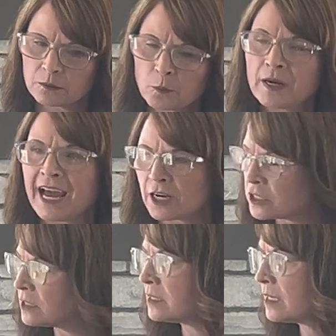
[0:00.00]
would
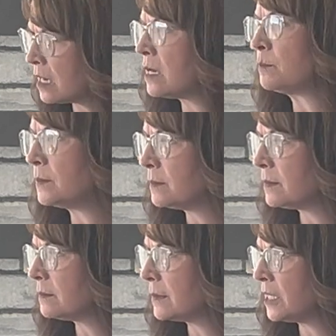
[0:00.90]
actually come
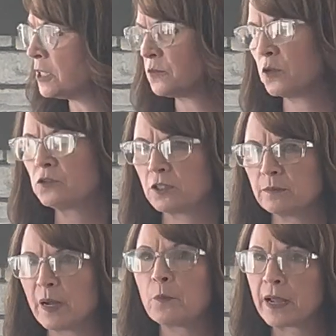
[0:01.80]
in his future
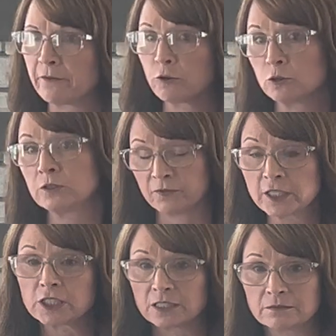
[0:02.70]
by way of
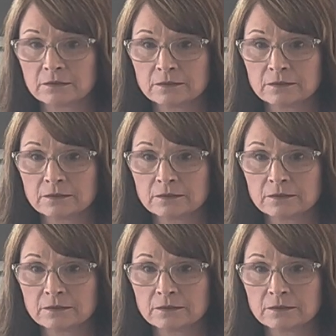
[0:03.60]
crucifixion.